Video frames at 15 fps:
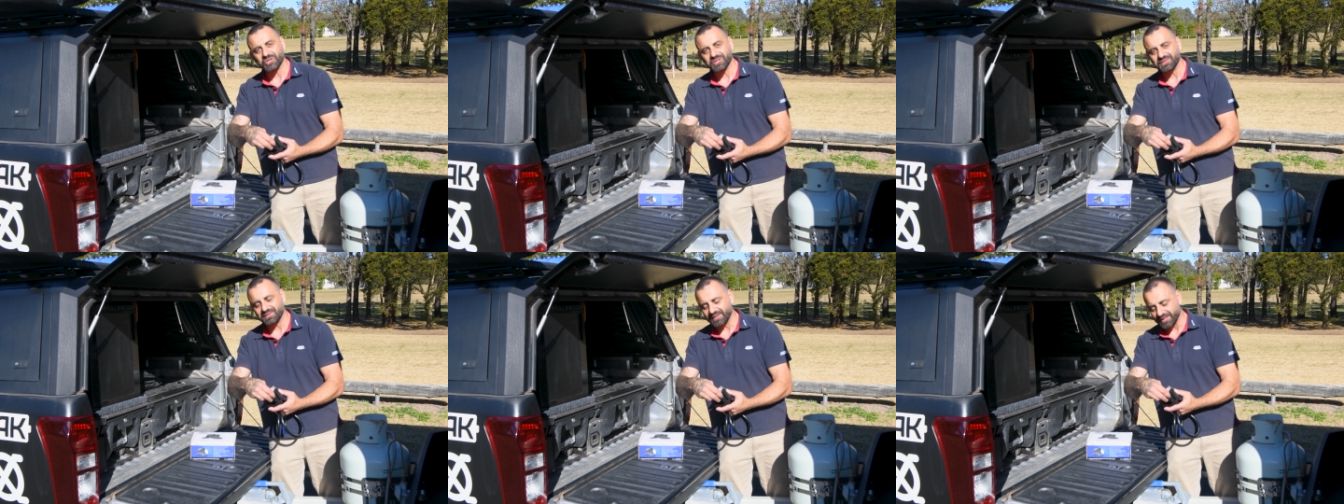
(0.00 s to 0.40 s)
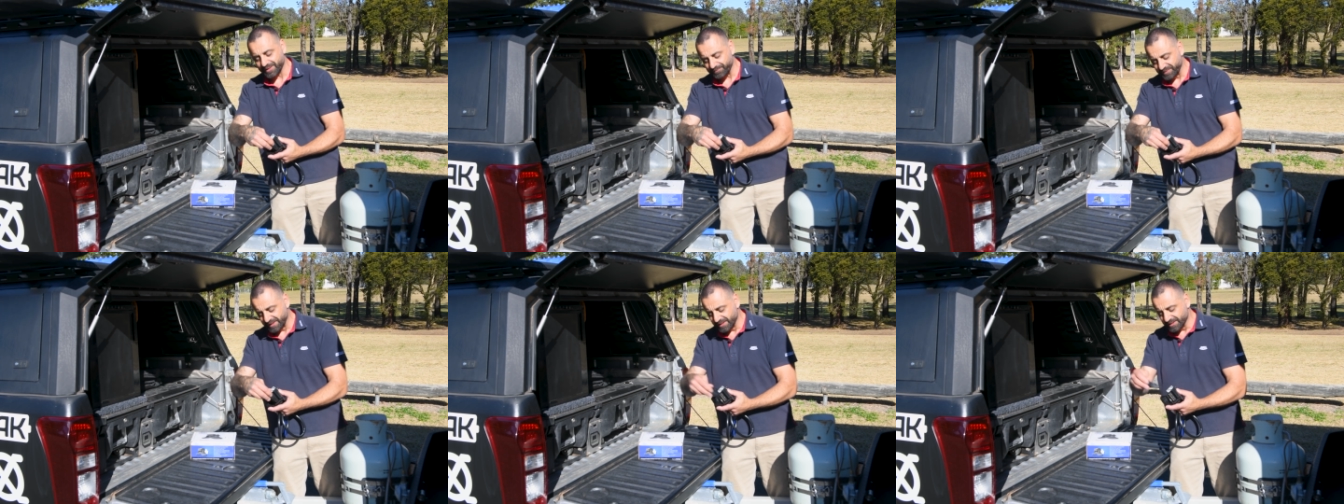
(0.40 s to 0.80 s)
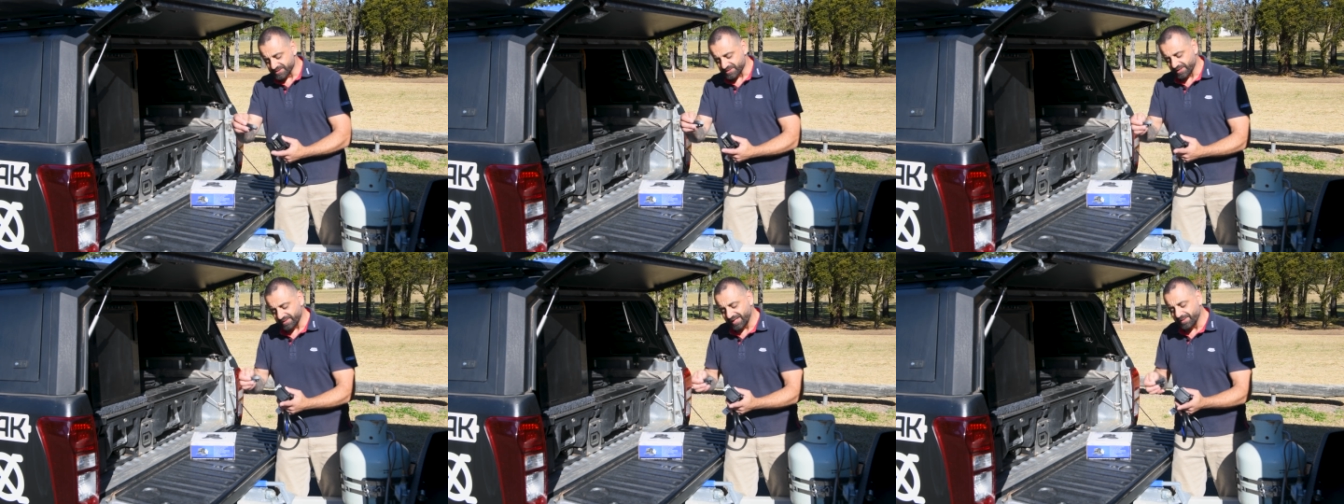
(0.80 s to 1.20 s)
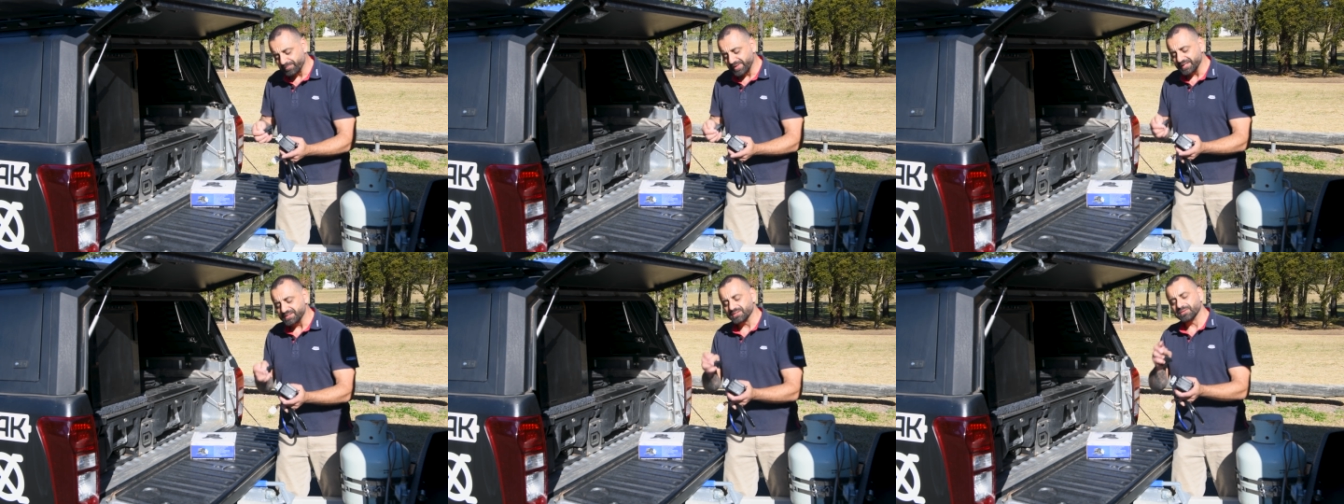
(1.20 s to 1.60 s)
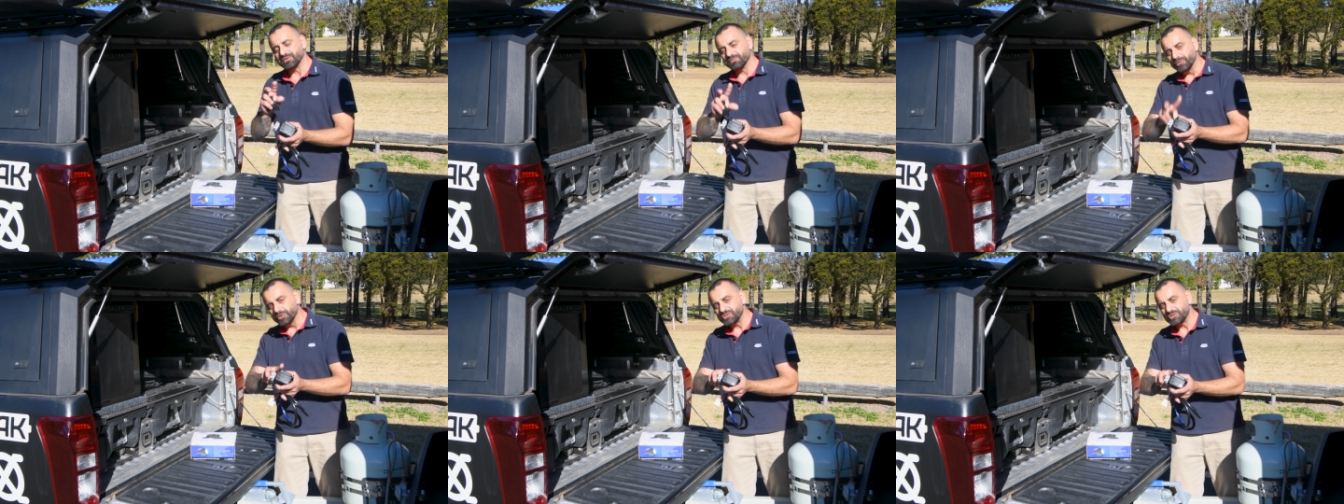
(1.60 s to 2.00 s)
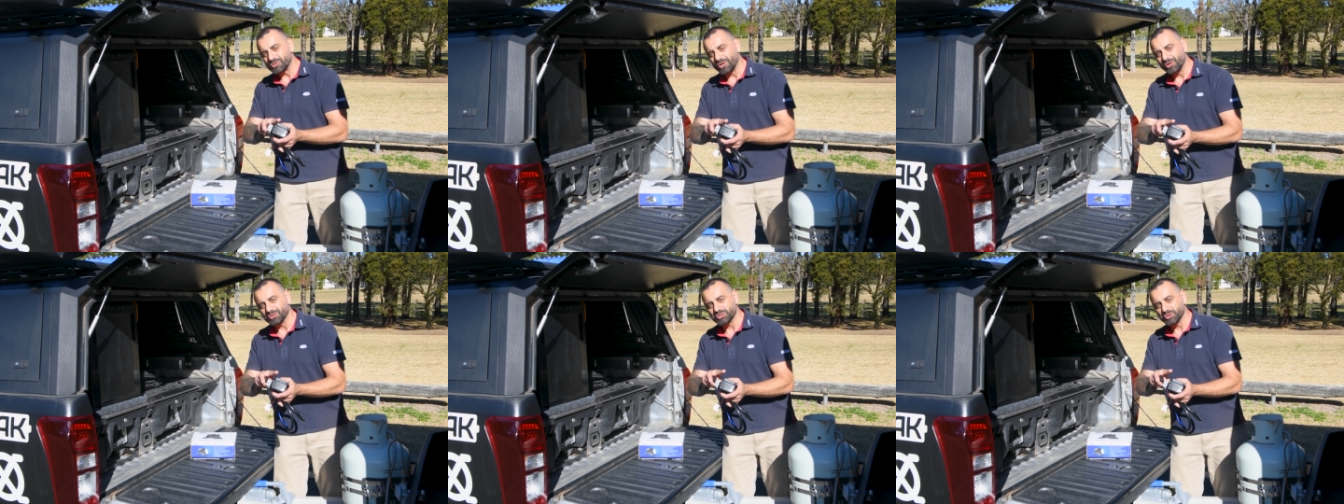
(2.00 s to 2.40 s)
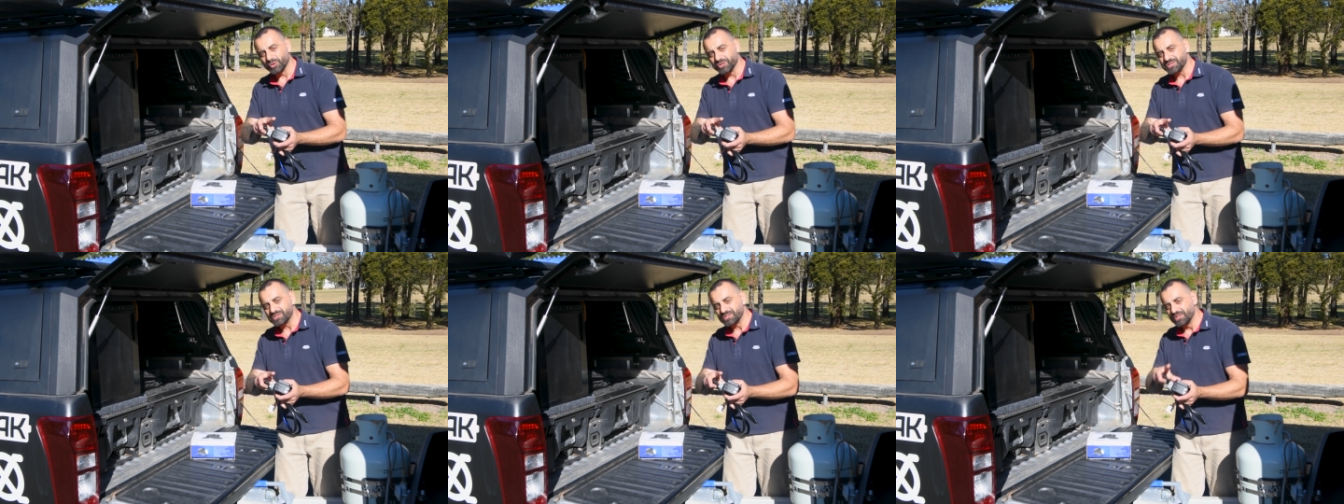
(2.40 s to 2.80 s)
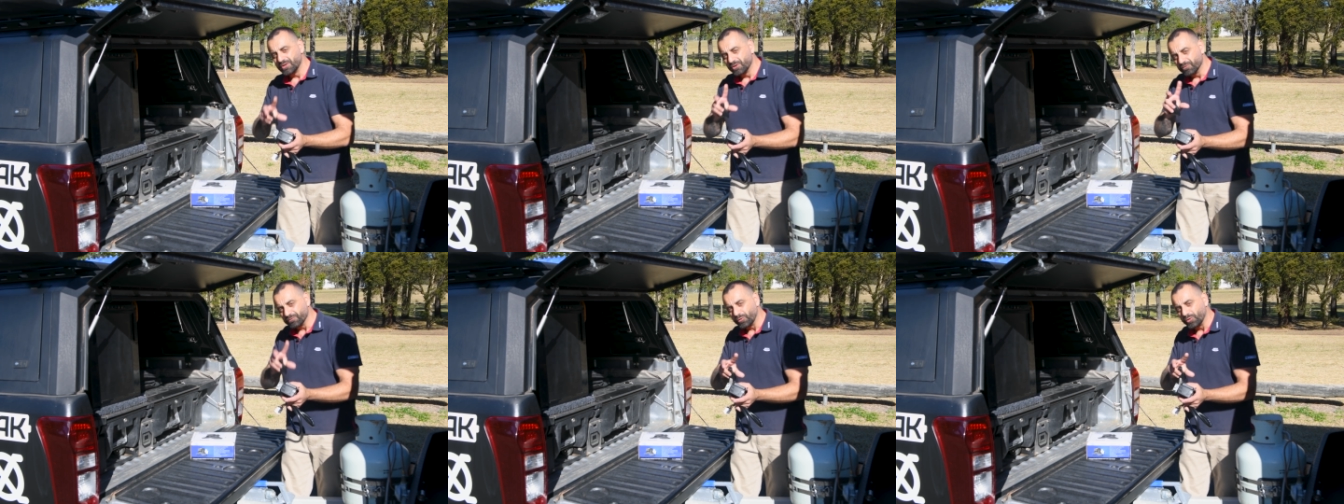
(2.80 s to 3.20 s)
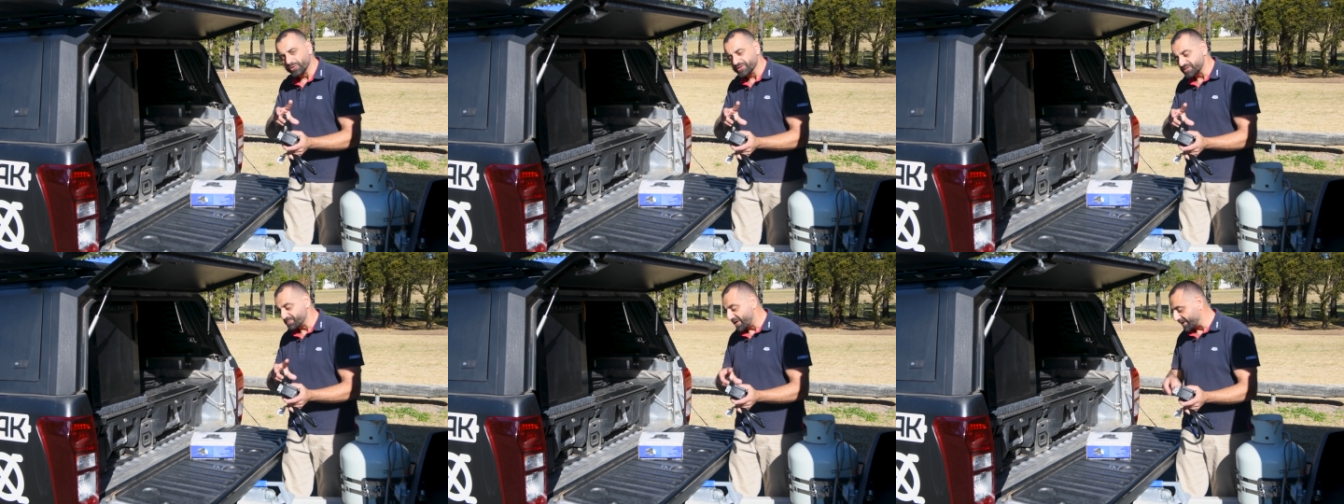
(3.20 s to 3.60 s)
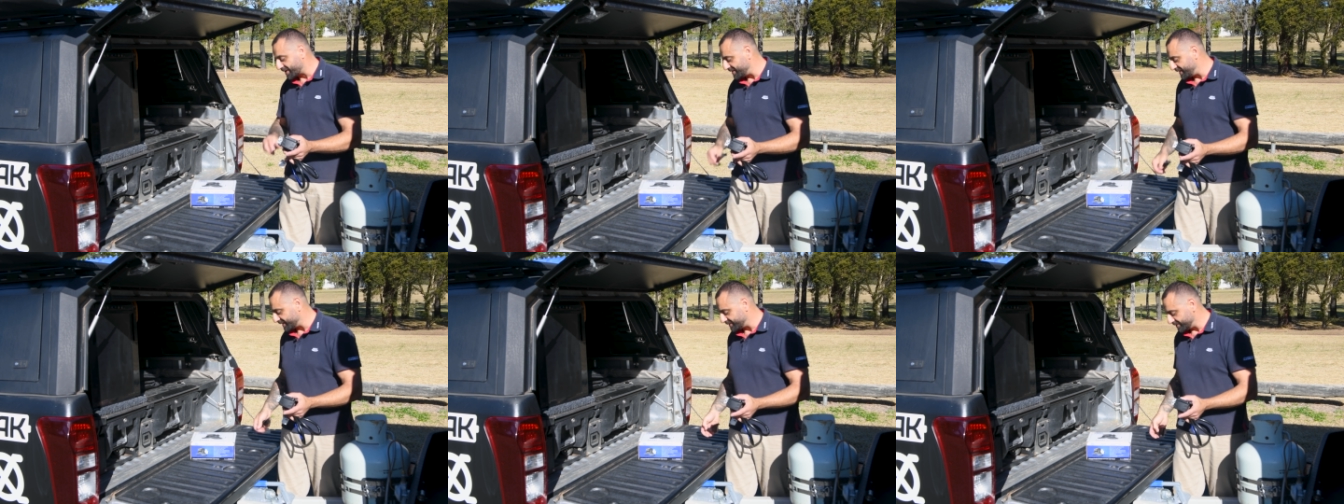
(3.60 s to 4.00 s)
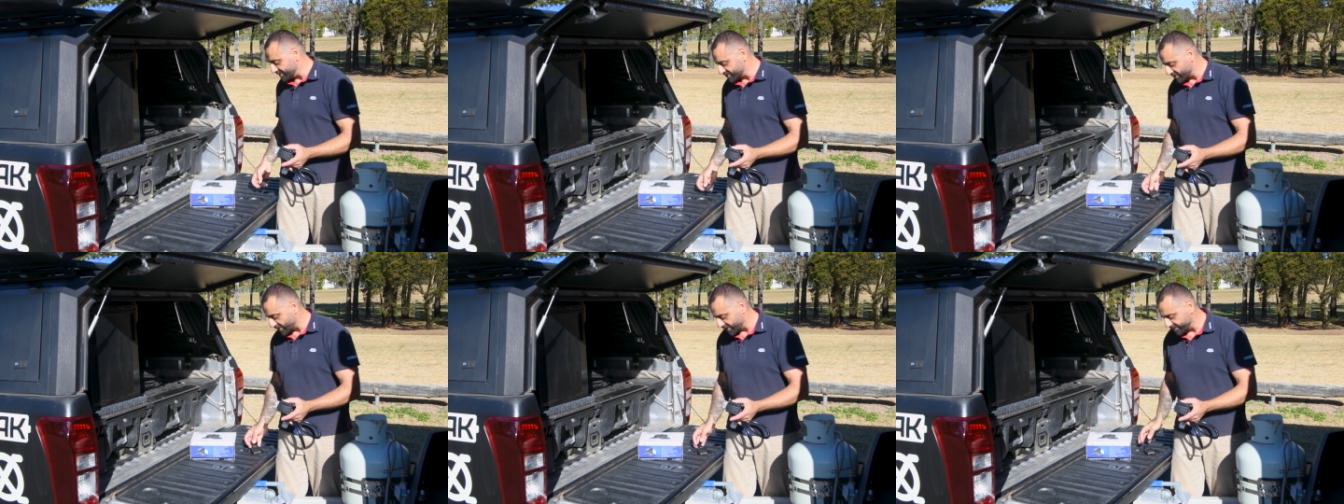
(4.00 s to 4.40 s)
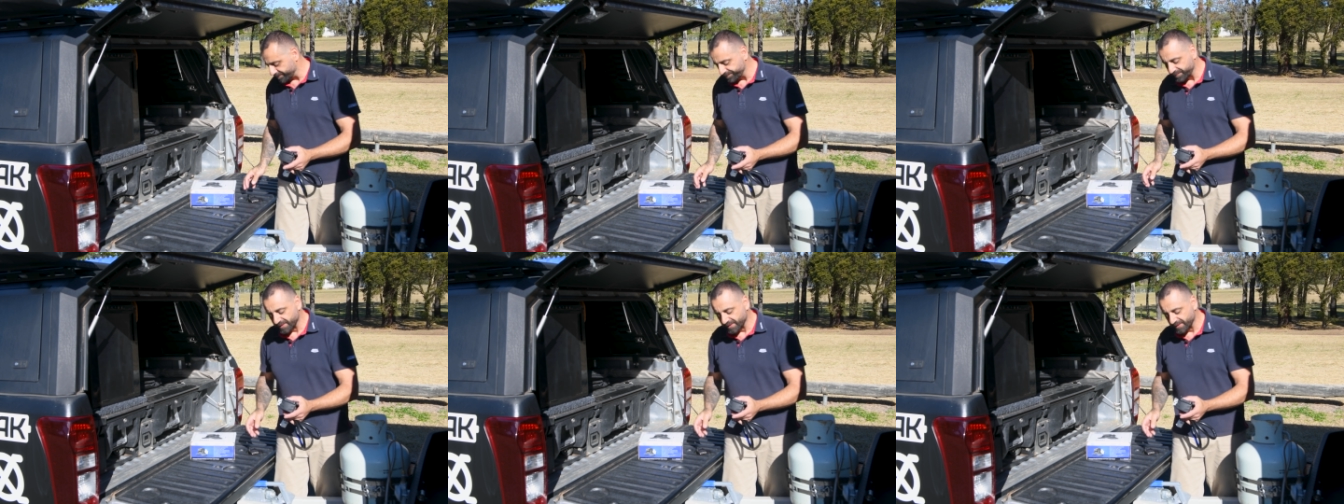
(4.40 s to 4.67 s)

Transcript: socket there. So that makes it the versatile choice for the smart connector design.